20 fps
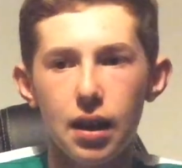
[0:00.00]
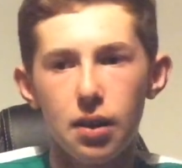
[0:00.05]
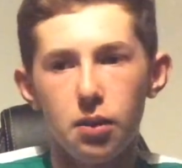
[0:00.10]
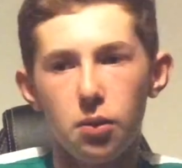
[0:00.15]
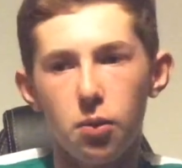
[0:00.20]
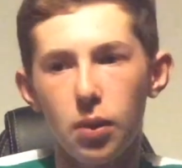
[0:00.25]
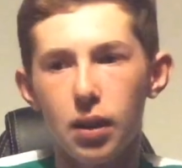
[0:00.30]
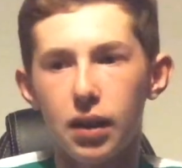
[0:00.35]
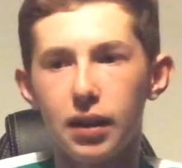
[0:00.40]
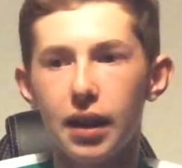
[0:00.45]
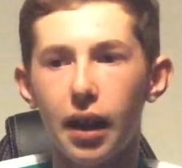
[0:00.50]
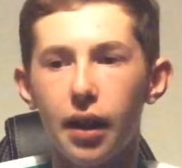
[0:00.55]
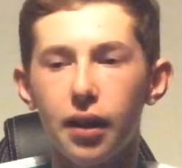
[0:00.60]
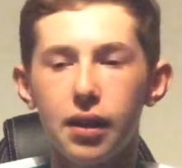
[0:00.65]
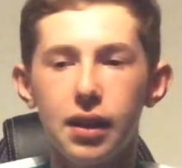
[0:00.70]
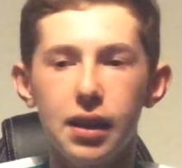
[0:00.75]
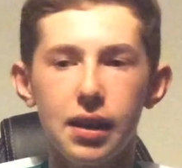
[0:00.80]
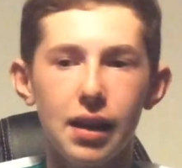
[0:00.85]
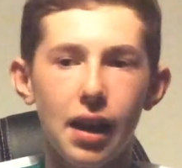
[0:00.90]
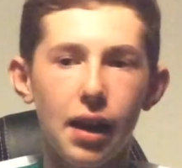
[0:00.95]
will
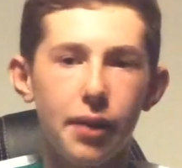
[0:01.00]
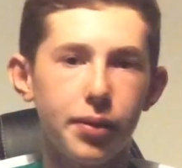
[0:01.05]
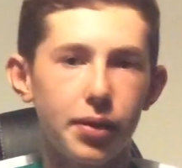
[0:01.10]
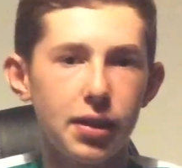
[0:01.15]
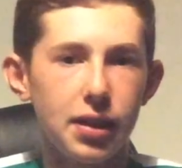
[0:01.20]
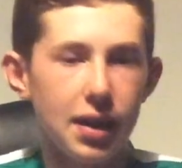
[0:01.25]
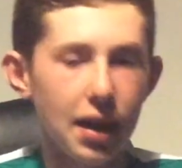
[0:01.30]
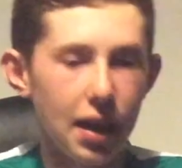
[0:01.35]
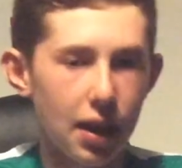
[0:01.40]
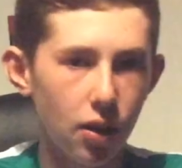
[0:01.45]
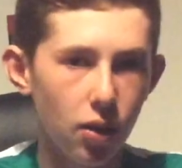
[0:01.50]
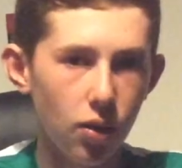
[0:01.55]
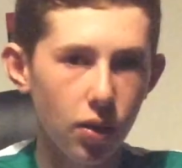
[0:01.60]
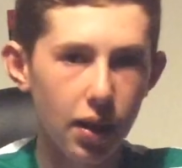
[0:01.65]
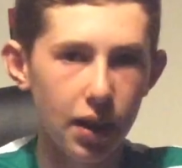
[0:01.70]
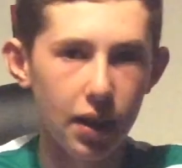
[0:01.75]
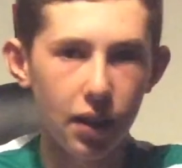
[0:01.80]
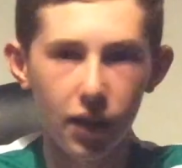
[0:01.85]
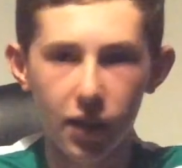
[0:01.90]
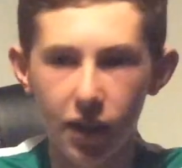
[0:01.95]
Danny Lafferty get a
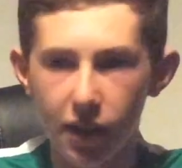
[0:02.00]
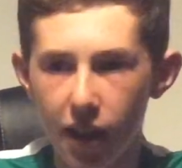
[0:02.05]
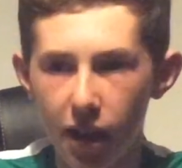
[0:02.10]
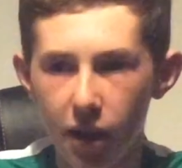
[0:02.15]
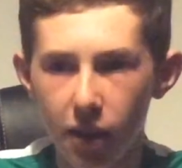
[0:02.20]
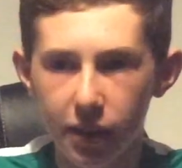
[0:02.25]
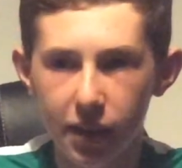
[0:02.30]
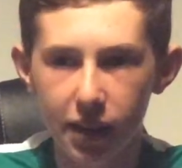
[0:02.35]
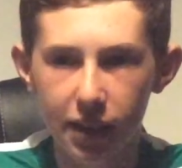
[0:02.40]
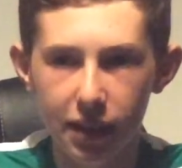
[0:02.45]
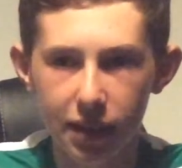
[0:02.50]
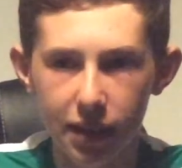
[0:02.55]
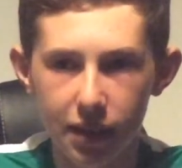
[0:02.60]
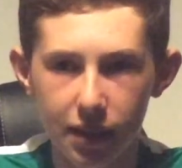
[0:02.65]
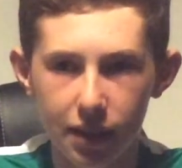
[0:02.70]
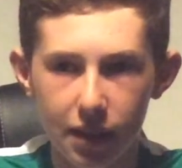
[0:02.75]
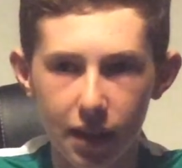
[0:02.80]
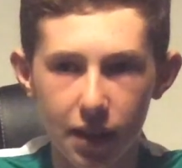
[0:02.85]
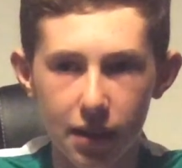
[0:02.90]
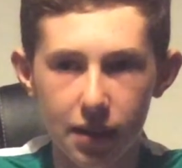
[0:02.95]
look in? I don't know. I
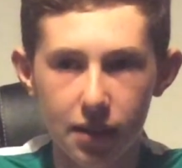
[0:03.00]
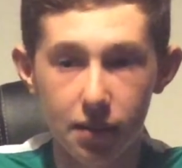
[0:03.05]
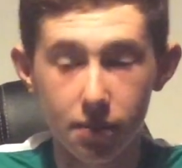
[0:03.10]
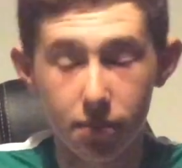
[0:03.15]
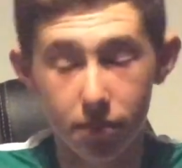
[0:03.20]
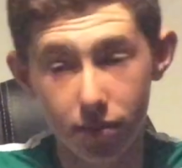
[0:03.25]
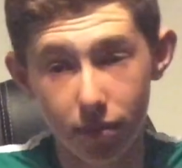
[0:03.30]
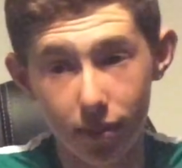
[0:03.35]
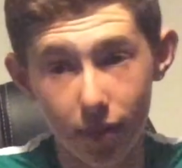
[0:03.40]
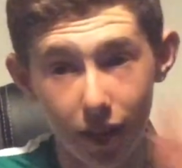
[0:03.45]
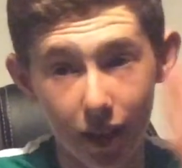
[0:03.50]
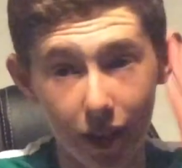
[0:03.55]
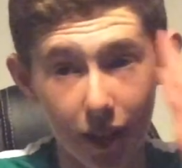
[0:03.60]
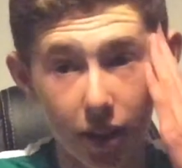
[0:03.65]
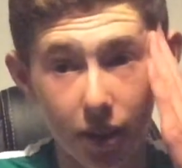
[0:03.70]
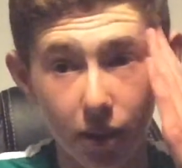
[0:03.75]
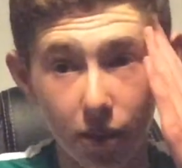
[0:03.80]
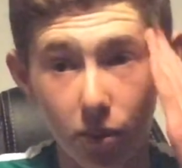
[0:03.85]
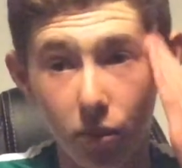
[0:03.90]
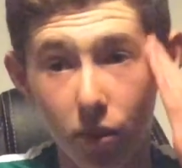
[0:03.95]
think they,
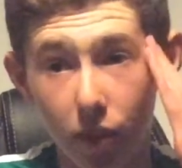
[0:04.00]
like,